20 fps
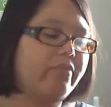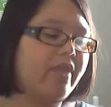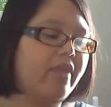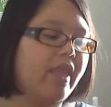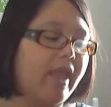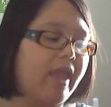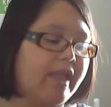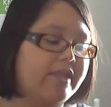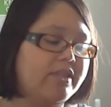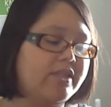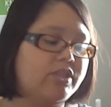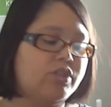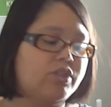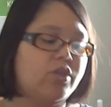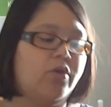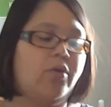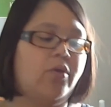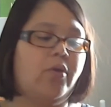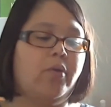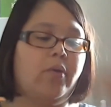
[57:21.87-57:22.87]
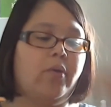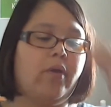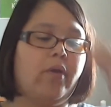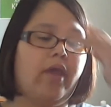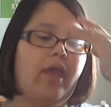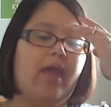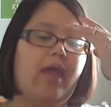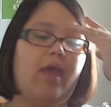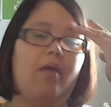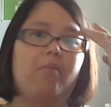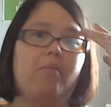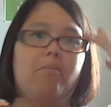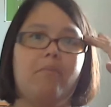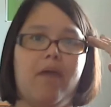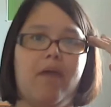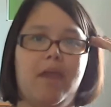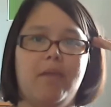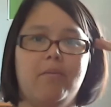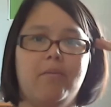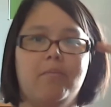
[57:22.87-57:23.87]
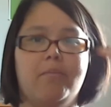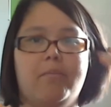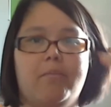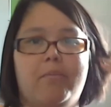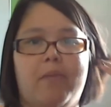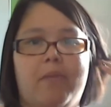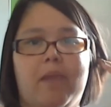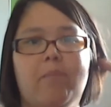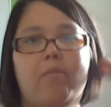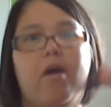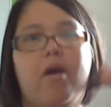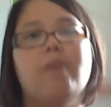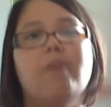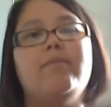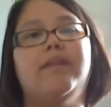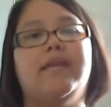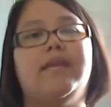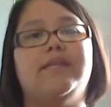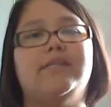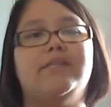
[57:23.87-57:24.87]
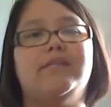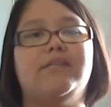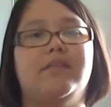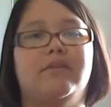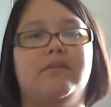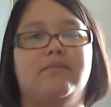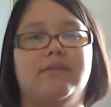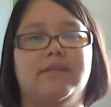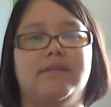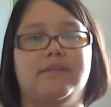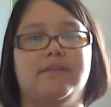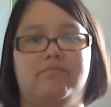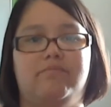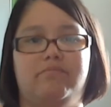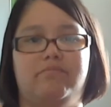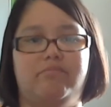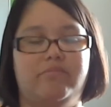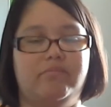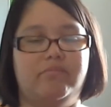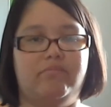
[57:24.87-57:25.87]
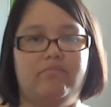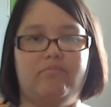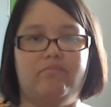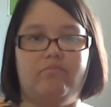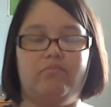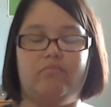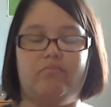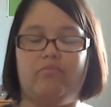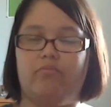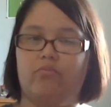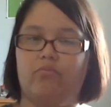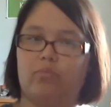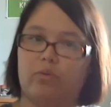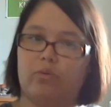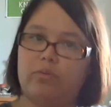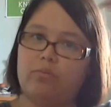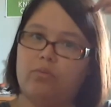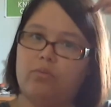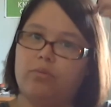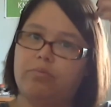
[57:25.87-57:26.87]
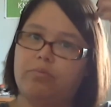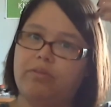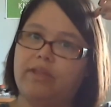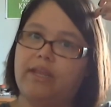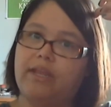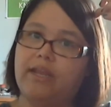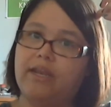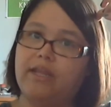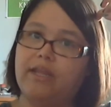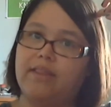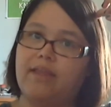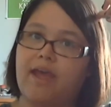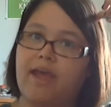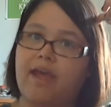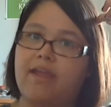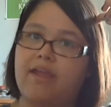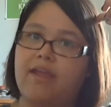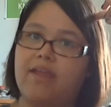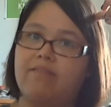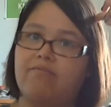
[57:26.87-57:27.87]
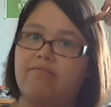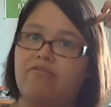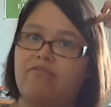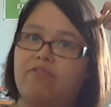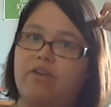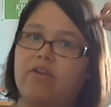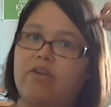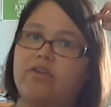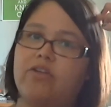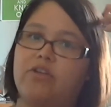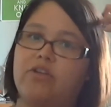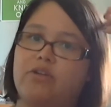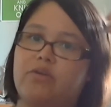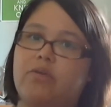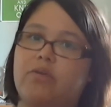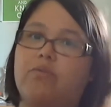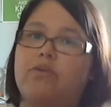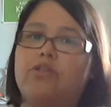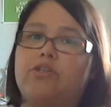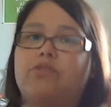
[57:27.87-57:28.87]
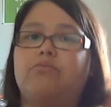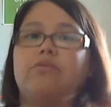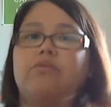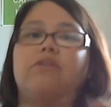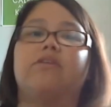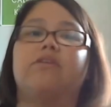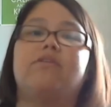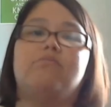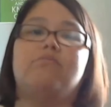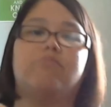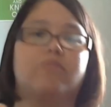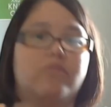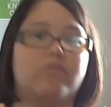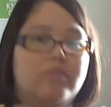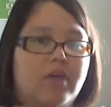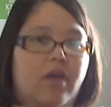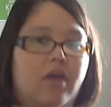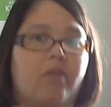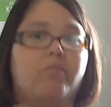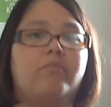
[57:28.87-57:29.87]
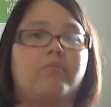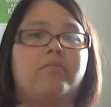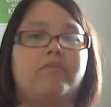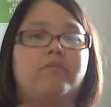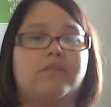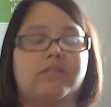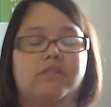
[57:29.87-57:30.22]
And so my mom and Auntie Sylvia were planning that and figured, you know what, we should really come